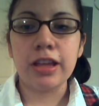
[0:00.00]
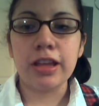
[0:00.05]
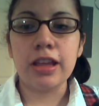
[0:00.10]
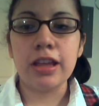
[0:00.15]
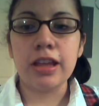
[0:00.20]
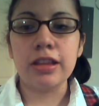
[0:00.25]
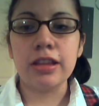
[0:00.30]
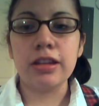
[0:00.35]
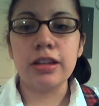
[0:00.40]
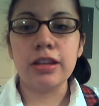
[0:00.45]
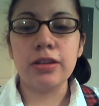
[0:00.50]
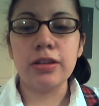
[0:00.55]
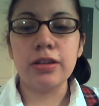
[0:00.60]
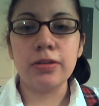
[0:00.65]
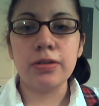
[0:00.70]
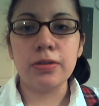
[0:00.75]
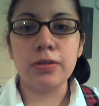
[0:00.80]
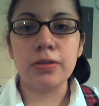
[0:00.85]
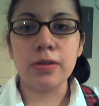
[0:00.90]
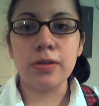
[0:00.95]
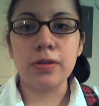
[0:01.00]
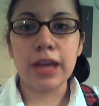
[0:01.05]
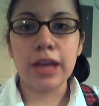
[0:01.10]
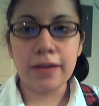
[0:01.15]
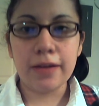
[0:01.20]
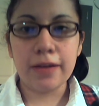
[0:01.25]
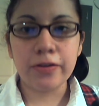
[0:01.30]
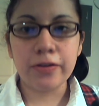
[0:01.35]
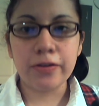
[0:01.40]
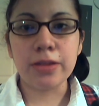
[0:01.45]
in the new
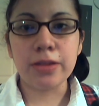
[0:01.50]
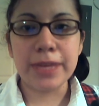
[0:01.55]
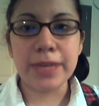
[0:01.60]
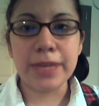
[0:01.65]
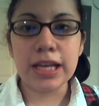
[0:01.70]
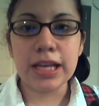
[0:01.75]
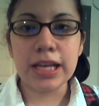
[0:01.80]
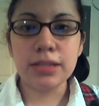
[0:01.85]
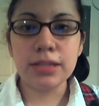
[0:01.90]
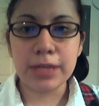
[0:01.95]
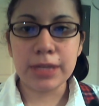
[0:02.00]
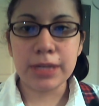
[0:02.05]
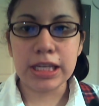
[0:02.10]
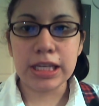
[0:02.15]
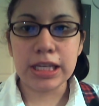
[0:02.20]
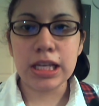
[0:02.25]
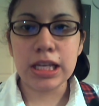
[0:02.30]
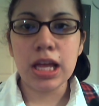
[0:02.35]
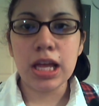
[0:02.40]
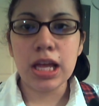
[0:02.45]
game for the PSP,